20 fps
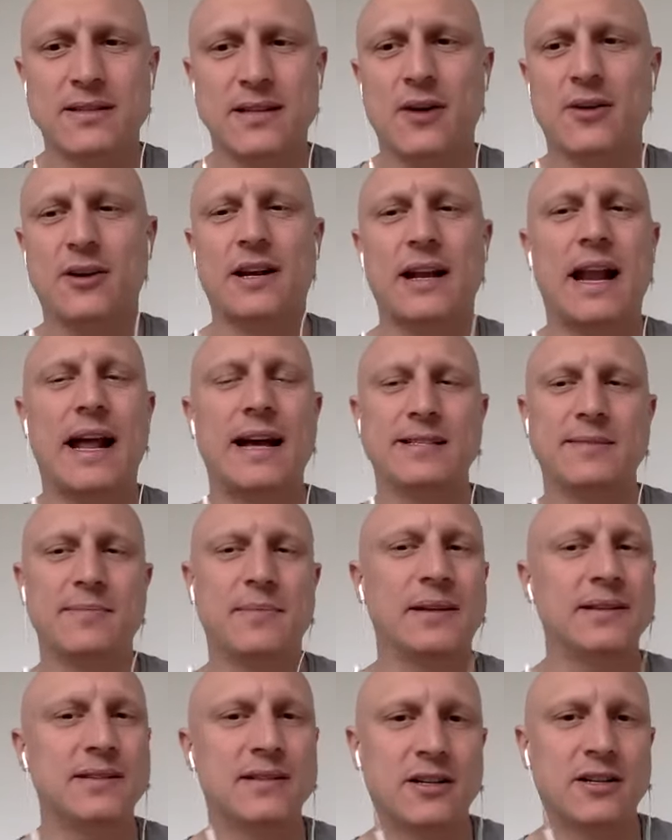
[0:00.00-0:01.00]
our
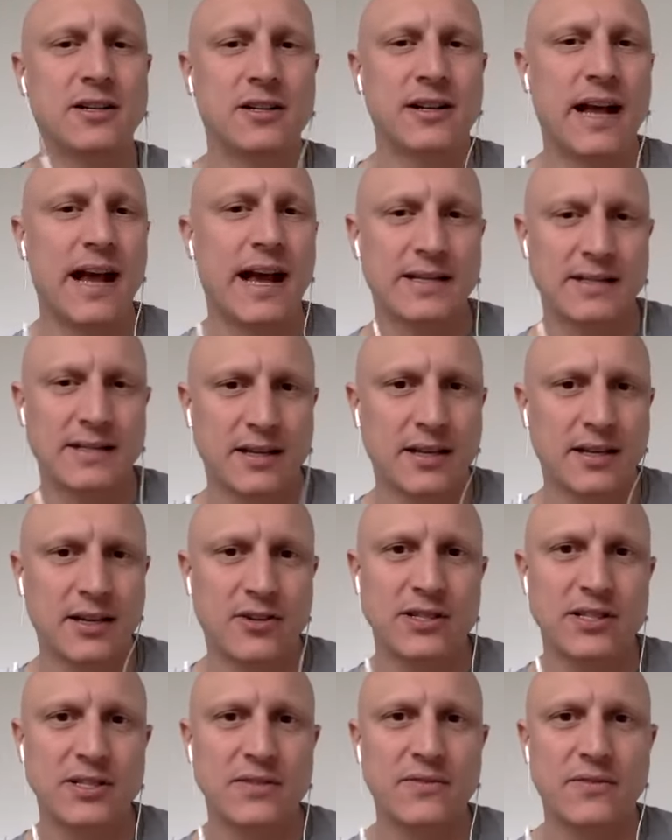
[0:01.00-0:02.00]
classmates started asking
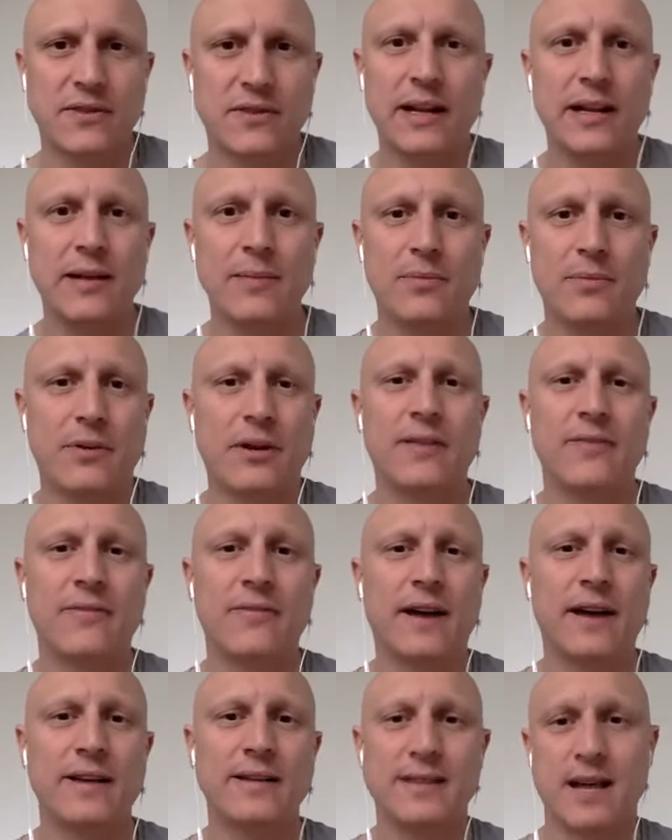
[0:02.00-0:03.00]
Chris for help or
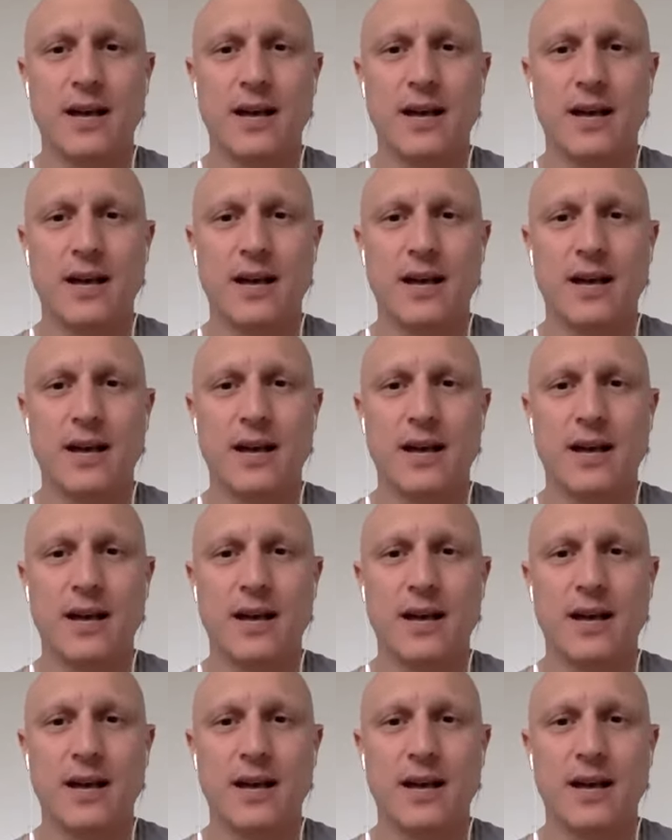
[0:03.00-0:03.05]
advice.